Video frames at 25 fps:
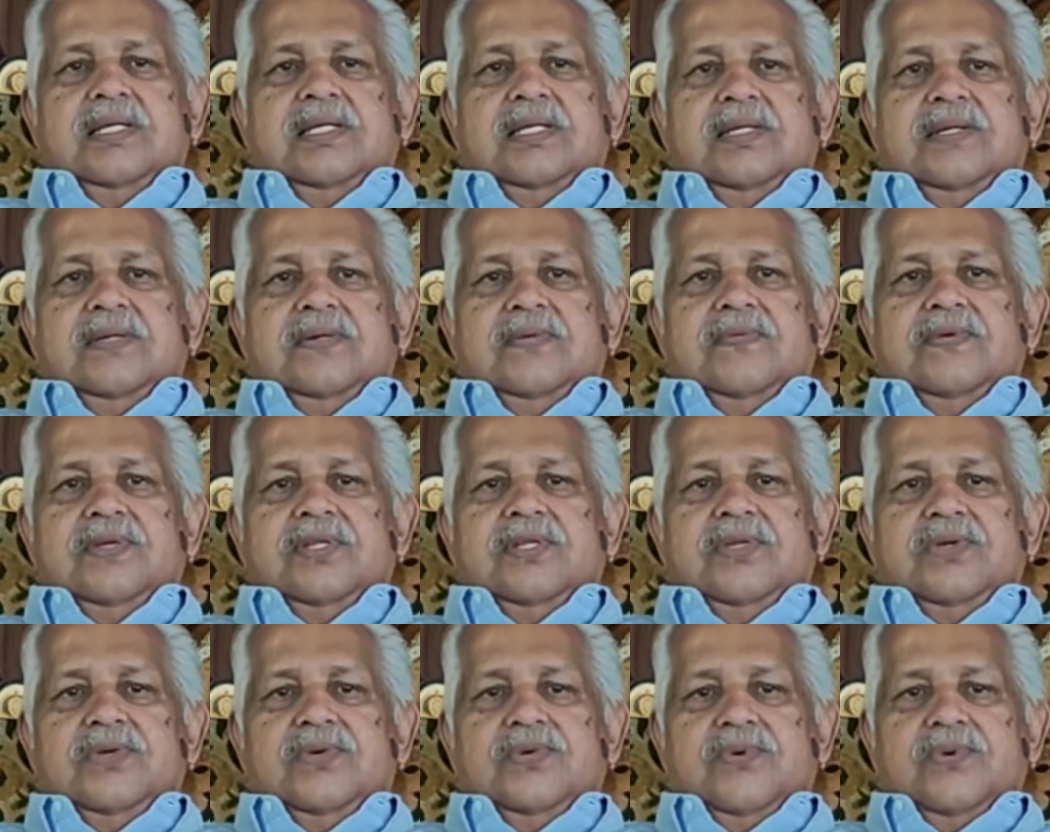
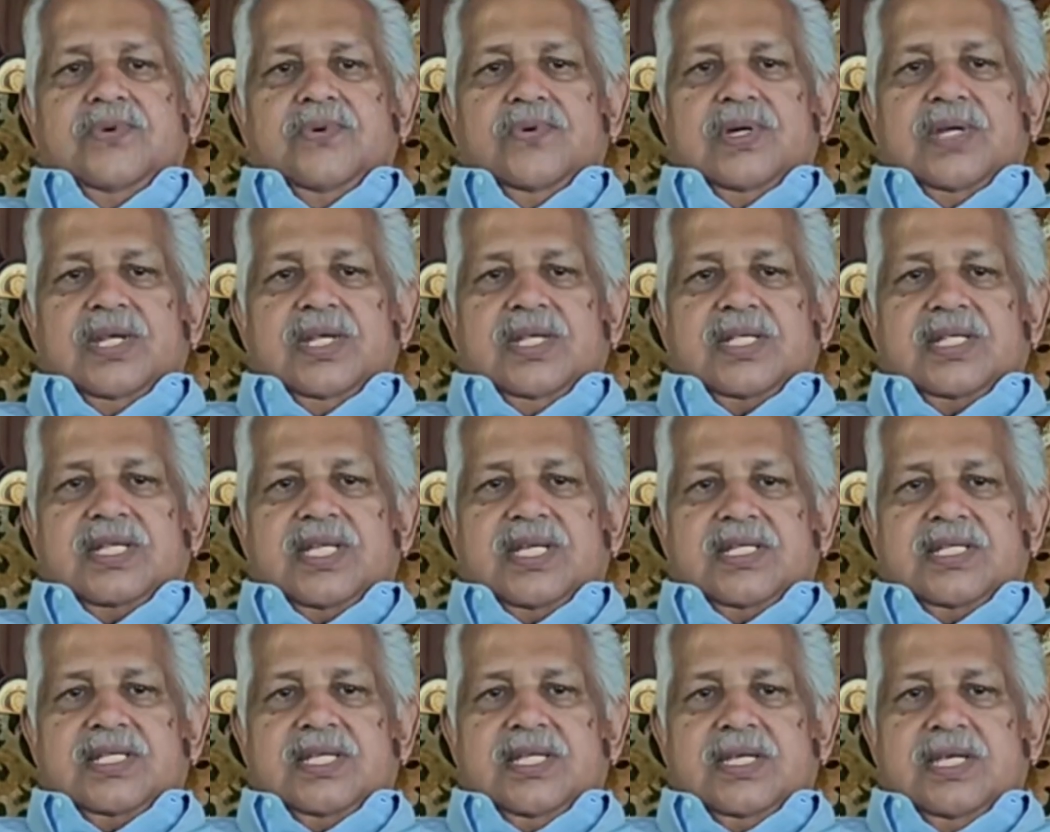when you
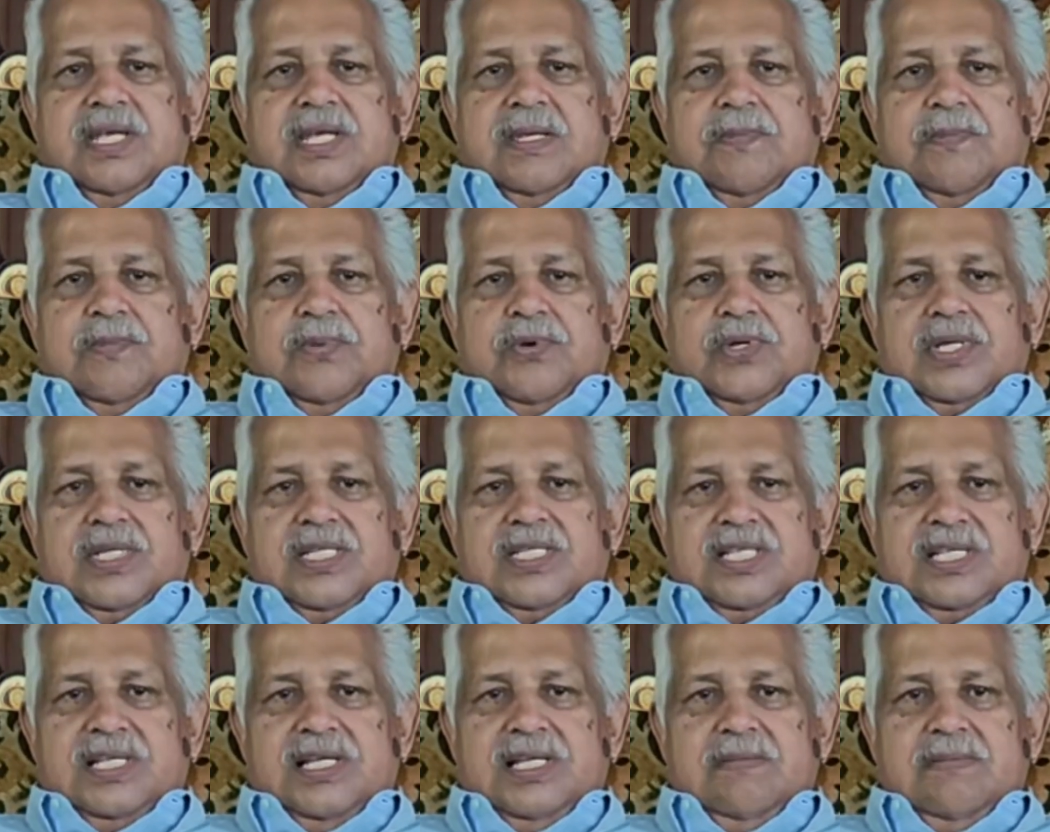detect a
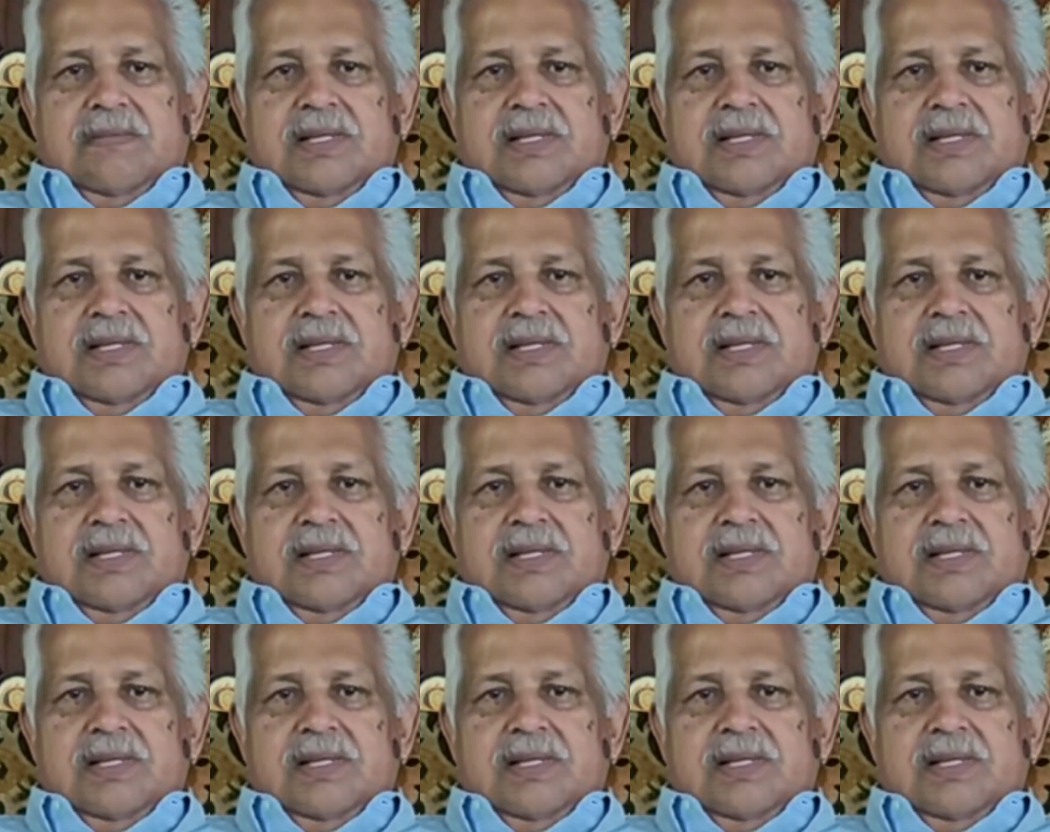potentially